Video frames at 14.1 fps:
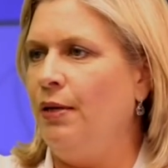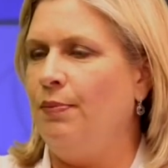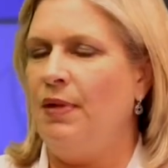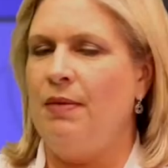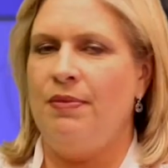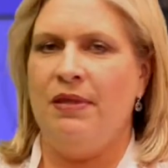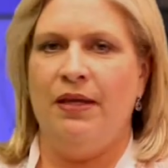
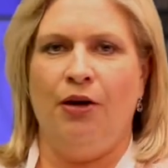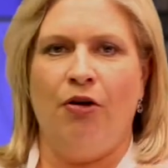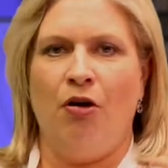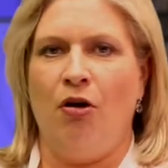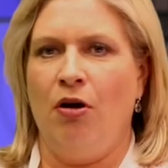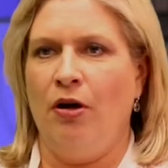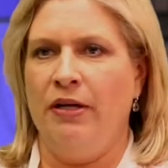Maybe there
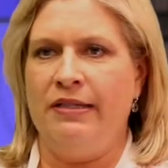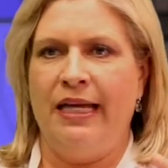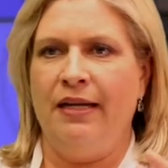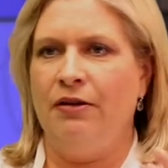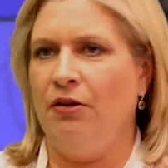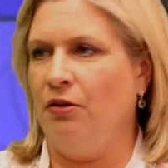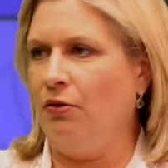are
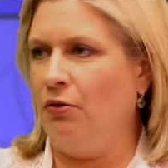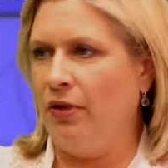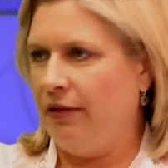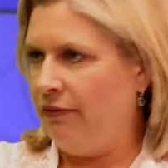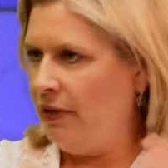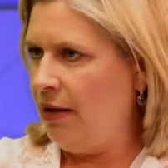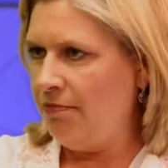10 to
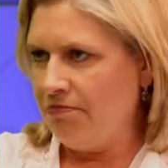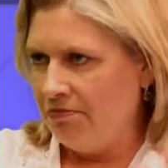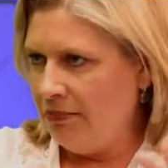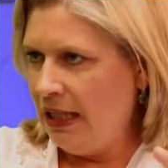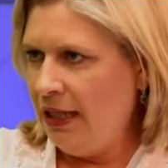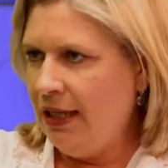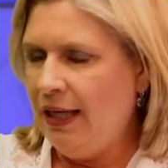30 of
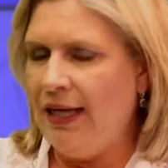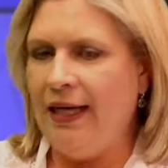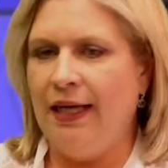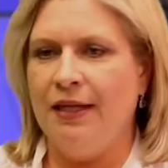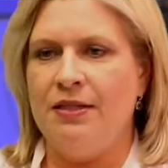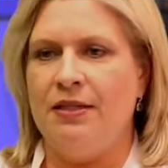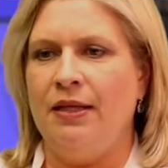them,
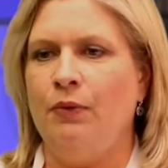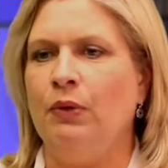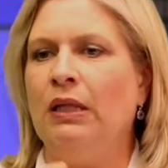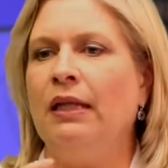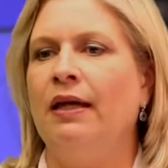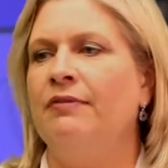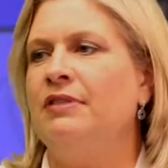and they
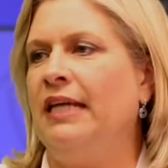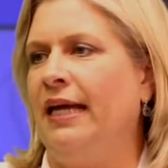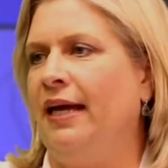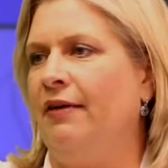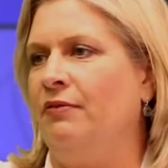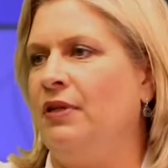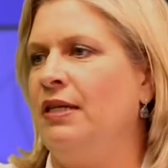would love to
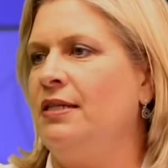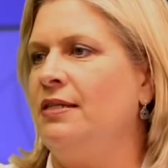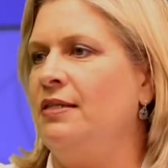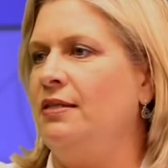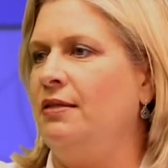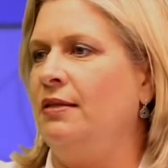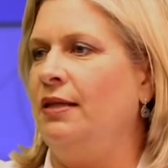have this.